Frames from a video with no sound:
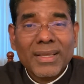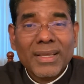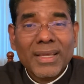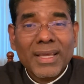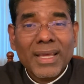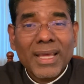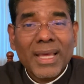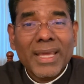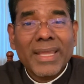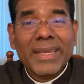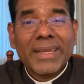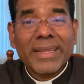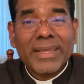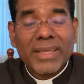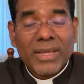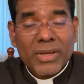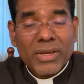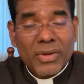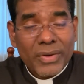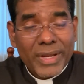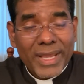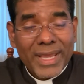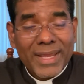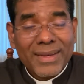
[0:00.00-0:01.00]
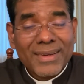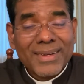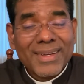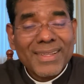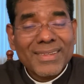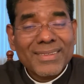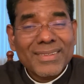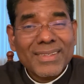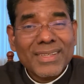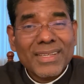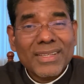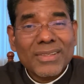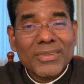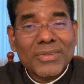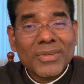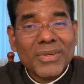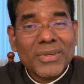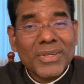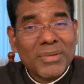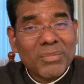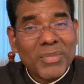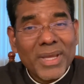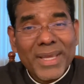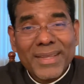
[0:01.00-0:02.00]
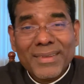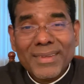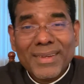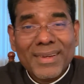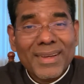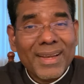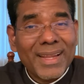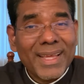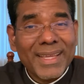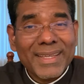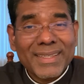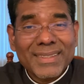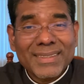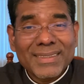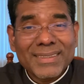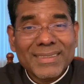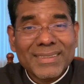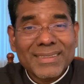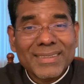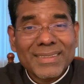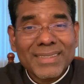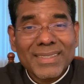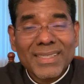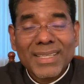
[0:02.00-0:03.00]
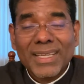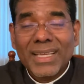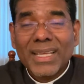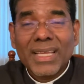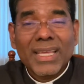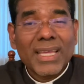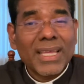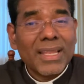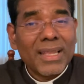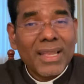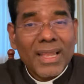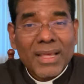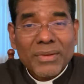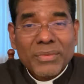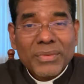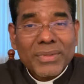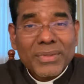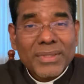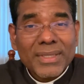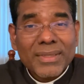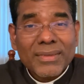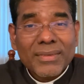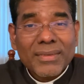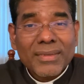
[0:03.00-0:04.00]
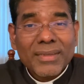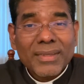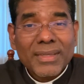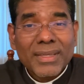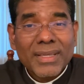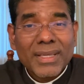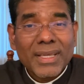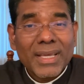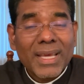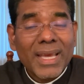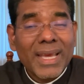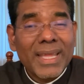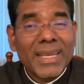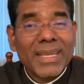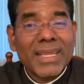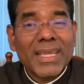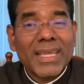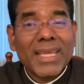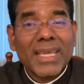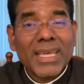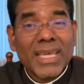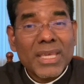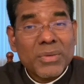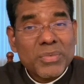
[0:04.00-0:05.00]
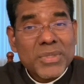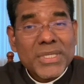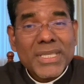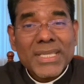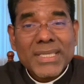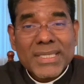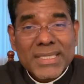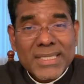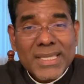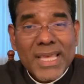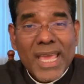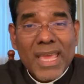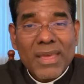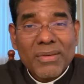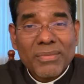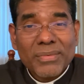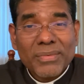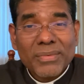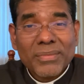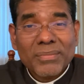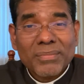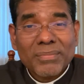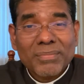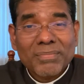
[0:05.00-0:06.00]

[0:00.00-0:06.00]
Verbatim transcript: and he created us in his own image and likeness. He loves us and he keeps us safe.